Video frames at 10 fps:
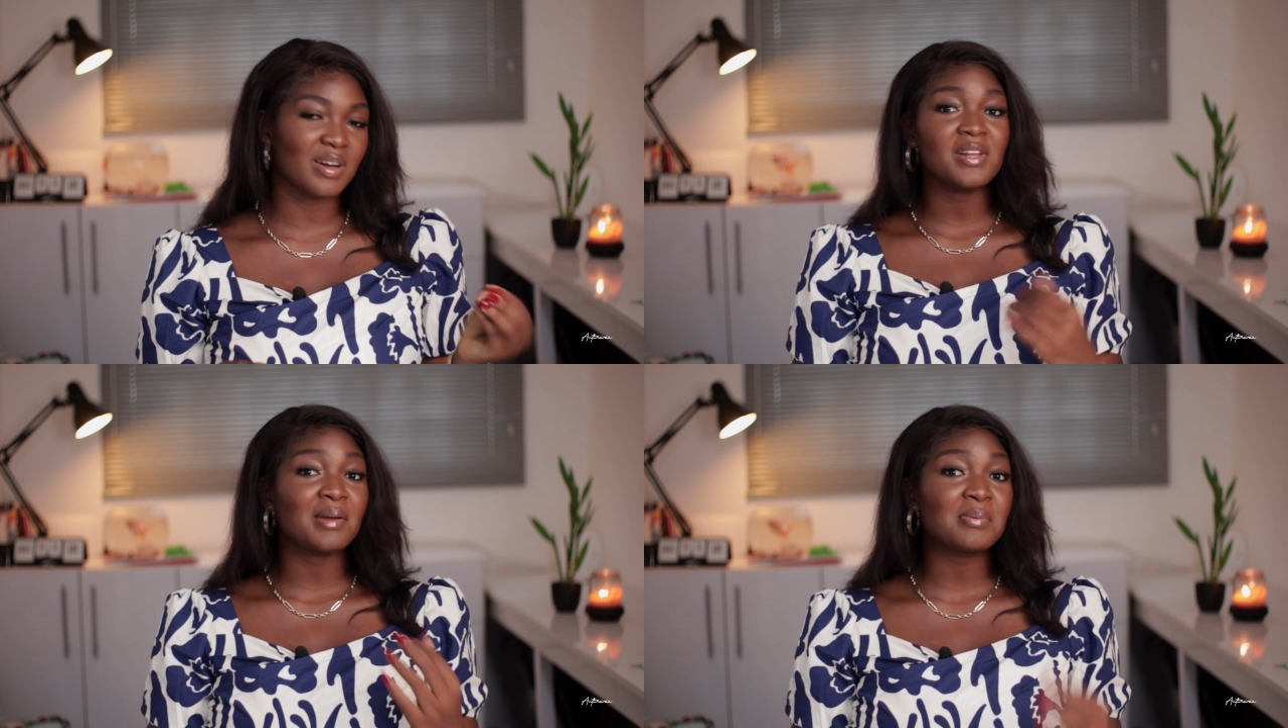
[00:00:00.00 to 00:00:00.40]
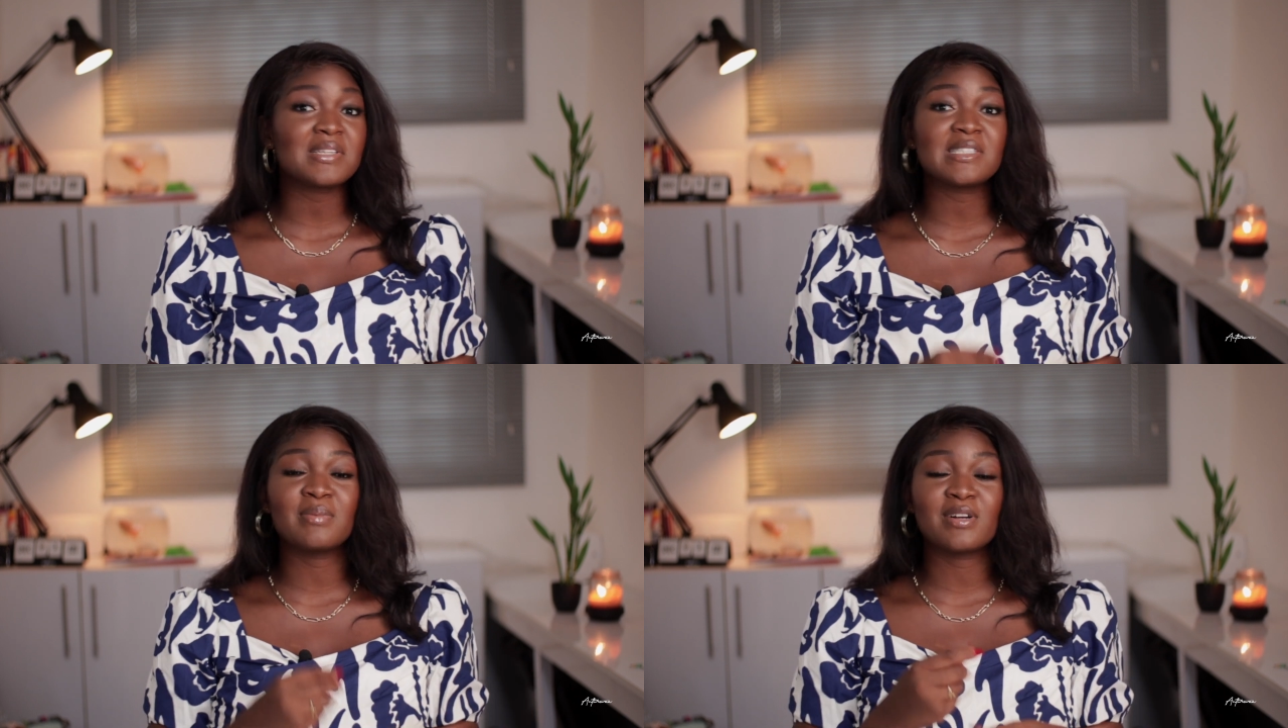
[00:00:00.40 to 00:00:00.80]
and are
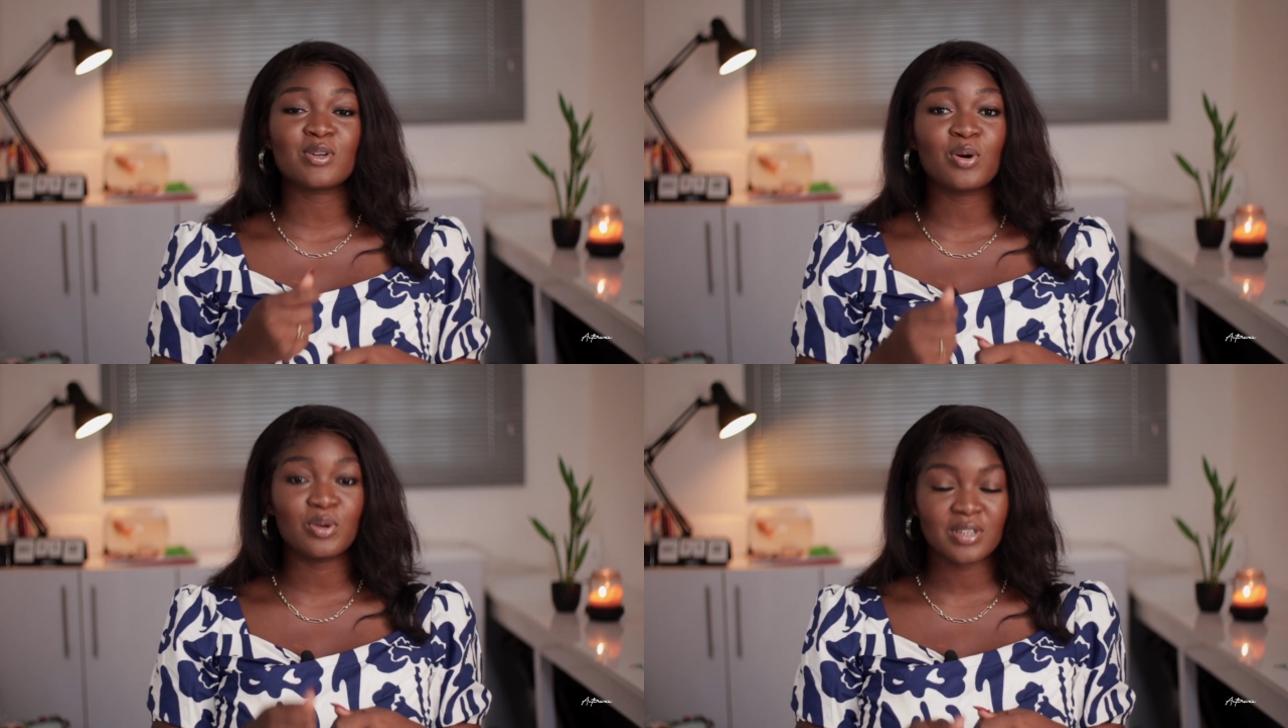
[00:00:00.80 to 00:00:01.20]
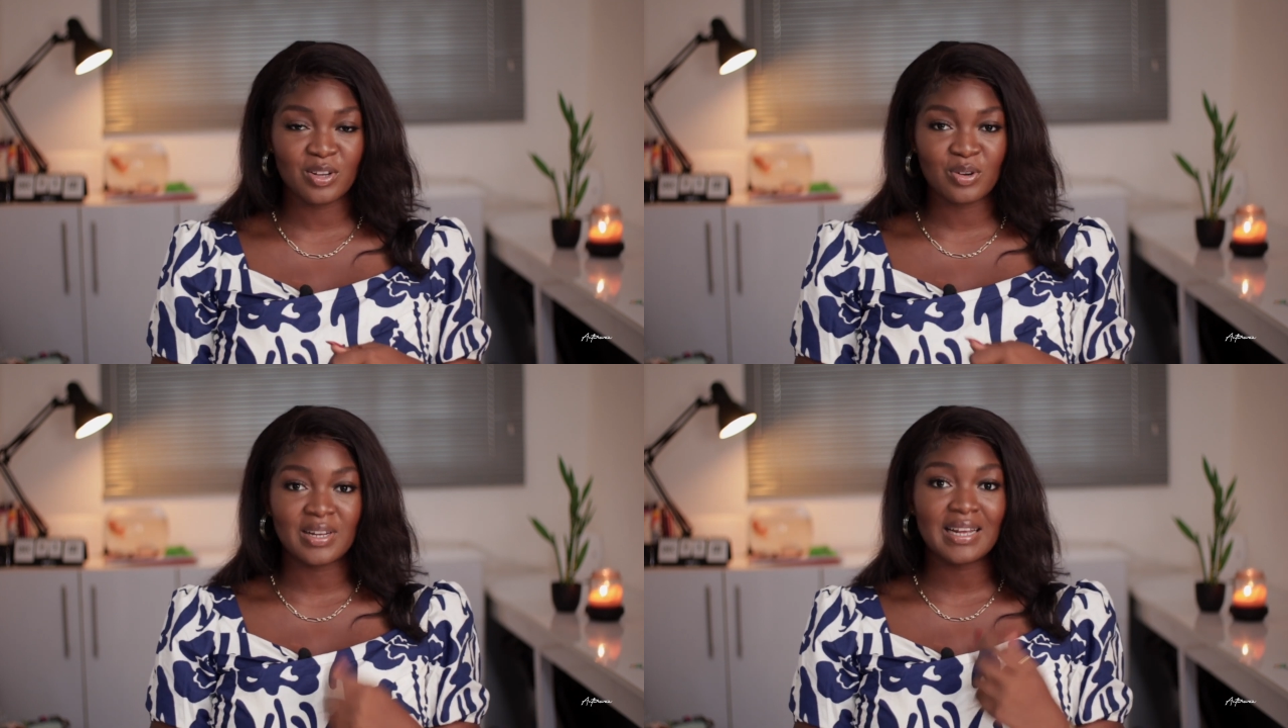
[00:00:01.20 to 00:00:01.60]
pretty much
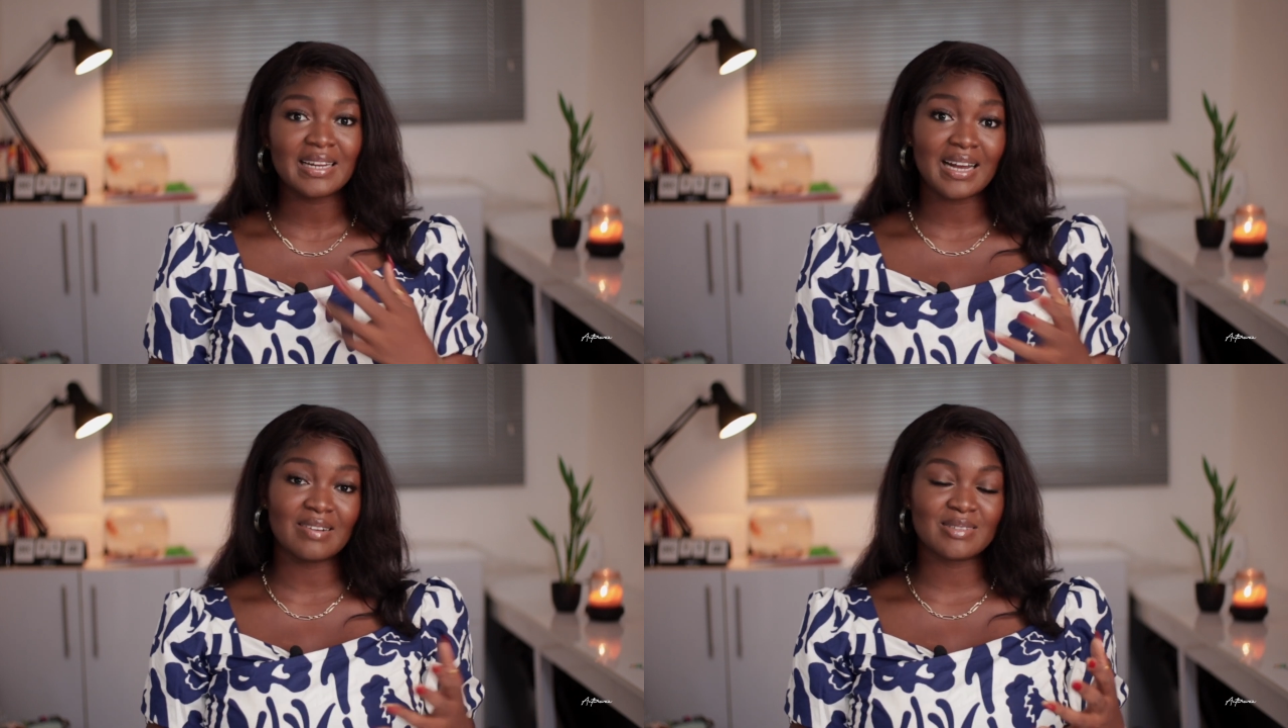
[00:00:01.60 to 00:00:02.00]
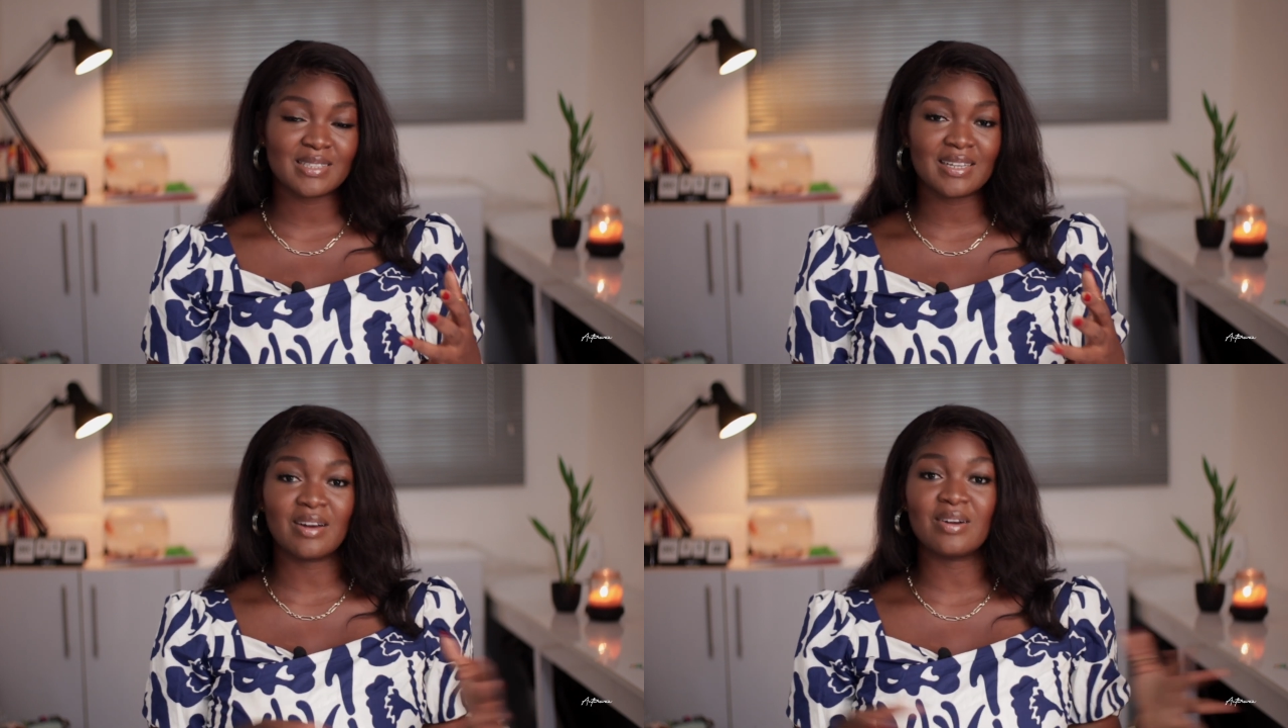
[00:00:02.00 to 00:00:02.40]
holding on and
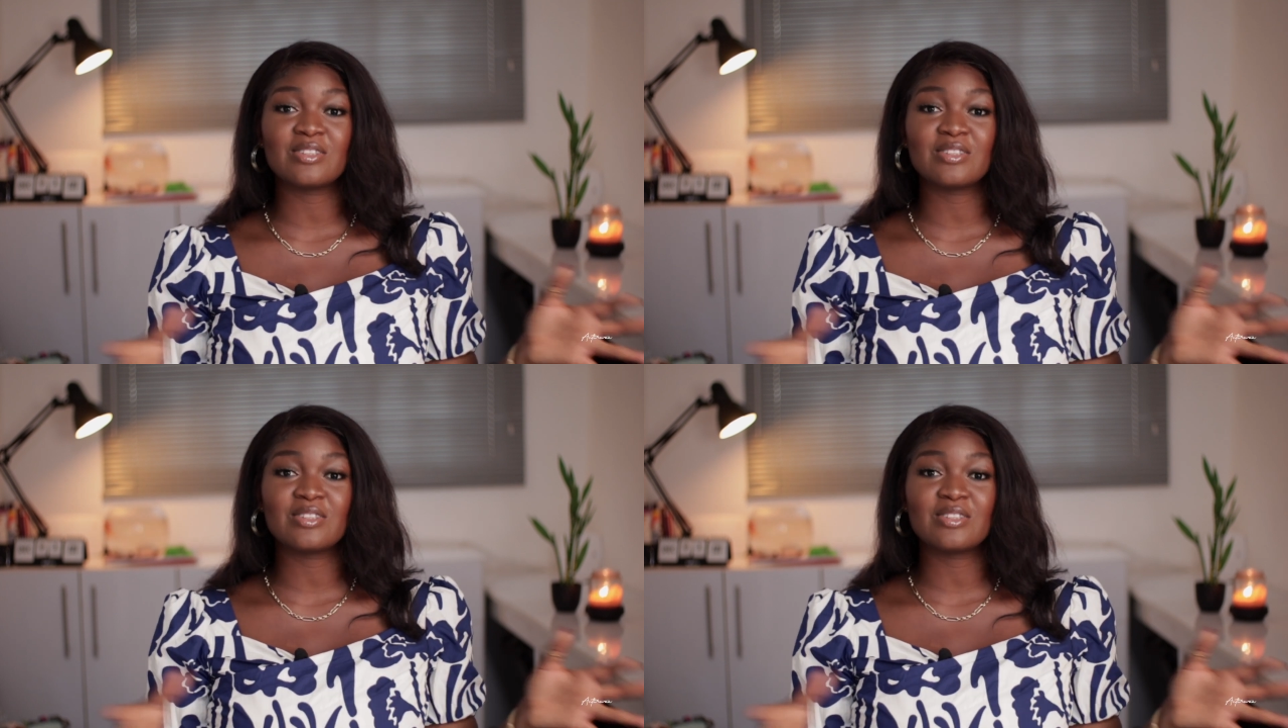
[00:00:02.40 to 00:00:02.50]
counting down